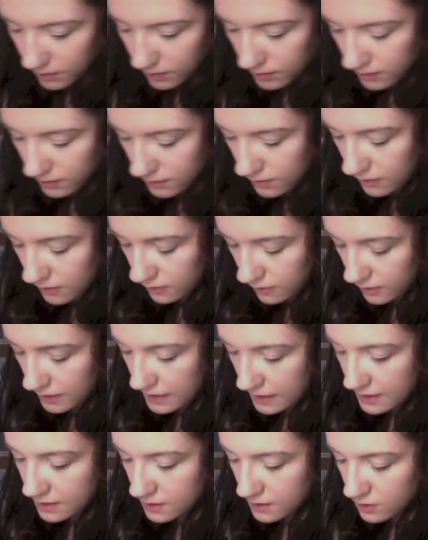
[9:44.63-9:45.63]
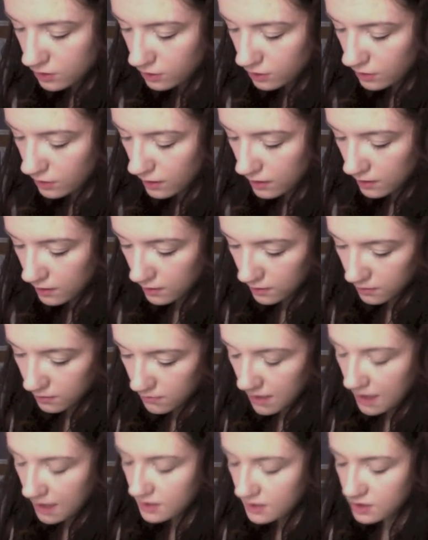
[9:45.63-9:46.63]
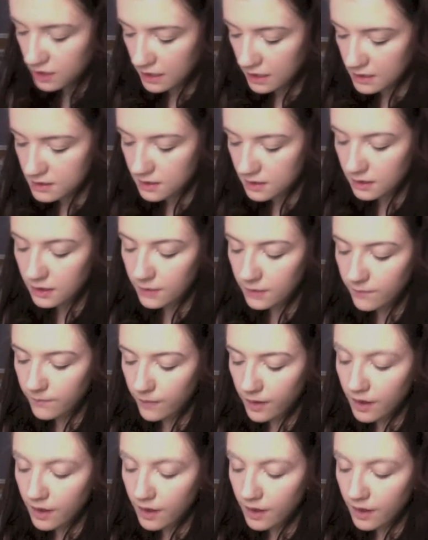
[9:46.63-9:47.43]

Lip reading: that there is 2 other matte shades in here,